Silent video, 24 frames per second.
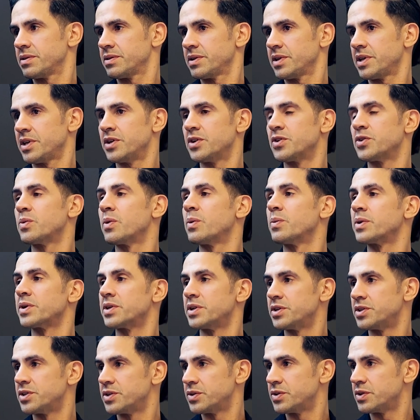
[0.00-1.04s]
Here's what we're
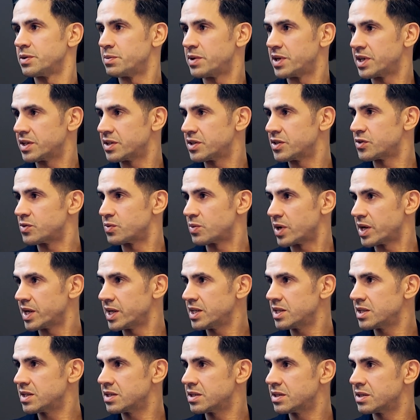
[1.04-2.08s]
going to do to make this
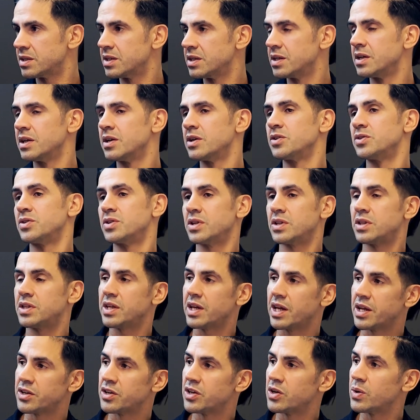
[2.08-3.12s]
right. Did the
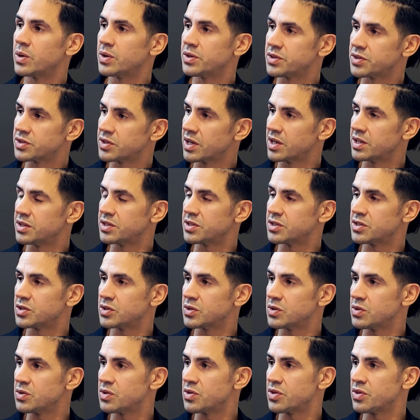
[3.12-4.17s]
endo on the
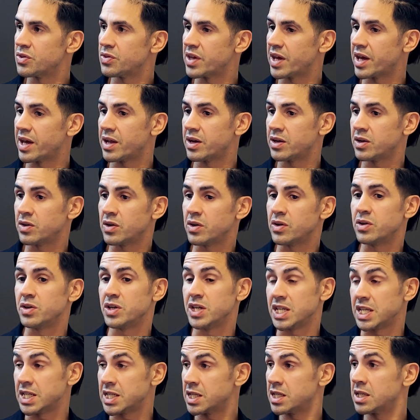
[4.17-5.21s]
tooth that
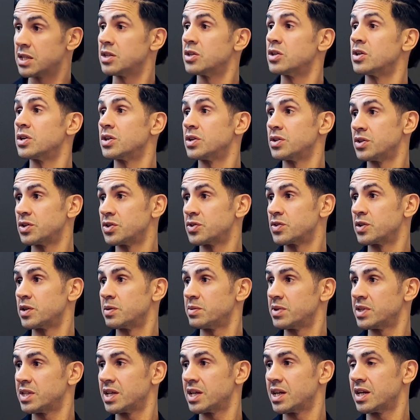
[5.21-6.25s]
needed the
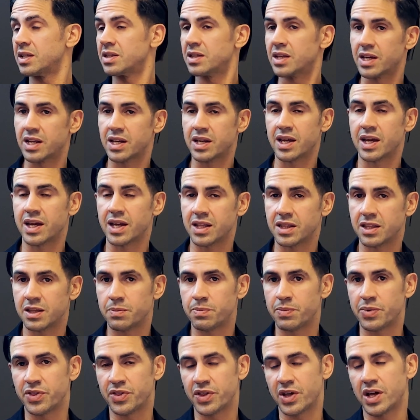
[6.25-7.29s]
treatment that had the
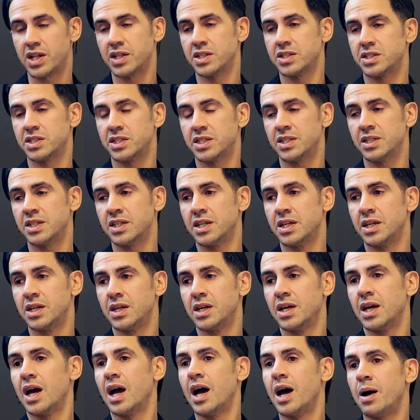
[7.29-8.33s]
pathology.
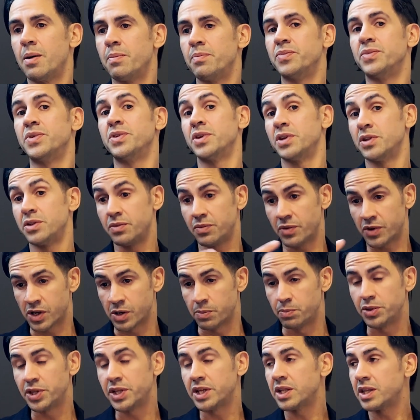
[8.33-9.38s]

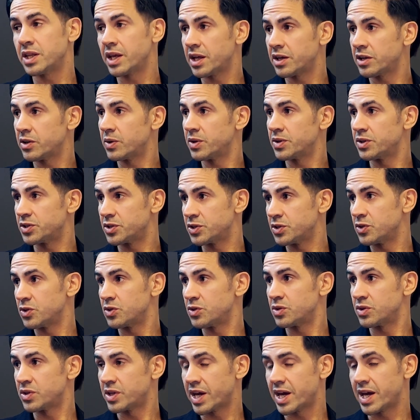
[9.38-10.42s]
Completed the endo on the tooth
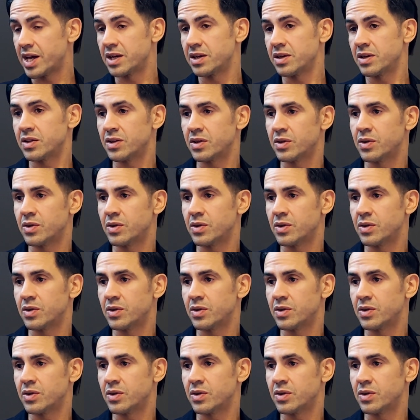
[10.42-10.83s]
that